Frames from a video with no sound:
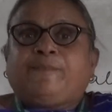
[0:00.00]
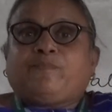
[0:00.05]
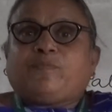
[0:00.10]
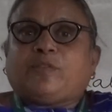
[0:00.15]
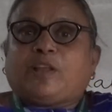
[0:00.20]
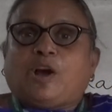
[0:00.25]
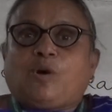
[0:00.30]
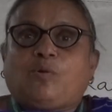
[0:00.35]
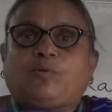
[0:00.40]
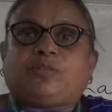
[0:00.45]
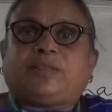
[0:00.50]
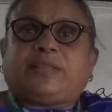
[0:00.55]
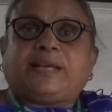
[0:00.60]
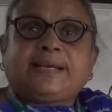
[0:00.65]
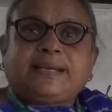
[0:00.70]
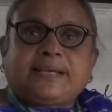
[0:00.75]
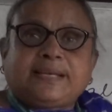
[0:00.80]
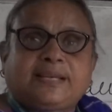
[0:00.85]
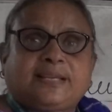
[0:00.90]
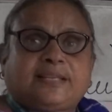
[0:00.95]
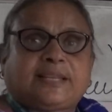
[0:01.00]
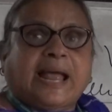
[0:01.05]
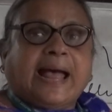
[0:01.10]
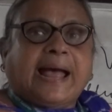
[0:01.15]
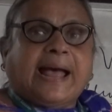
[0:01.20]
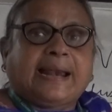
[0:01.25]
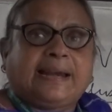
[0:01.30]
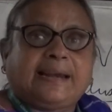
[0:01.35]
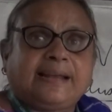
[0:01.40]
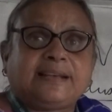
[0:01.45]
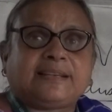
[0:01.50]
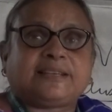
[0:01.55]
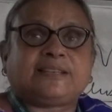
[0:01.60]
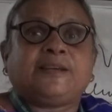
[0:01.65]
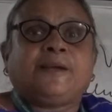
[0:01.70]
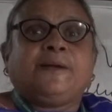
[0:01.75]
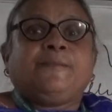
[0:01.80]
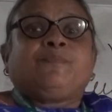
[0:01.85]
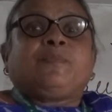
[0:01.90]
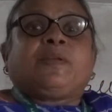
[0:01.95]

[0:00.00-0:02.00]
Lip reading: Now this thallus